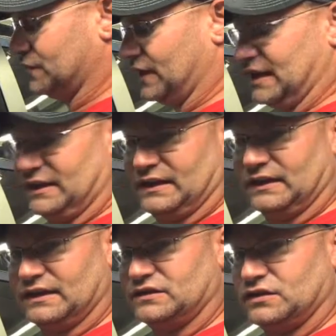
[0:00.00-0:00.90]
or
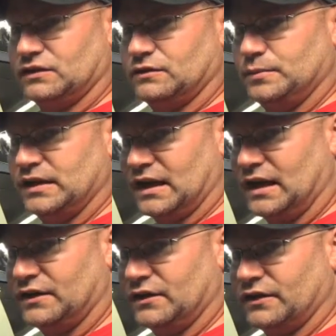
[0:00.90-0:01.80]
anything that should be
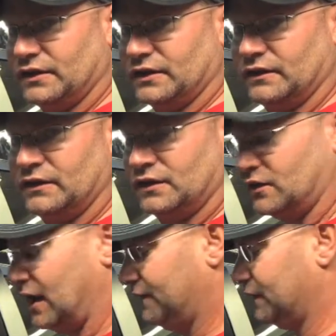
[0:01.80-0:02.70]
under the
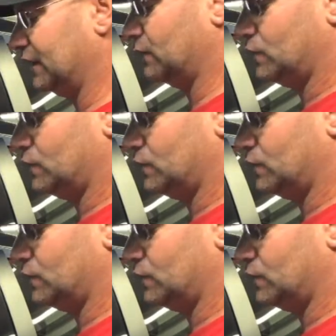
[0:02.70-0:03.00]
graphic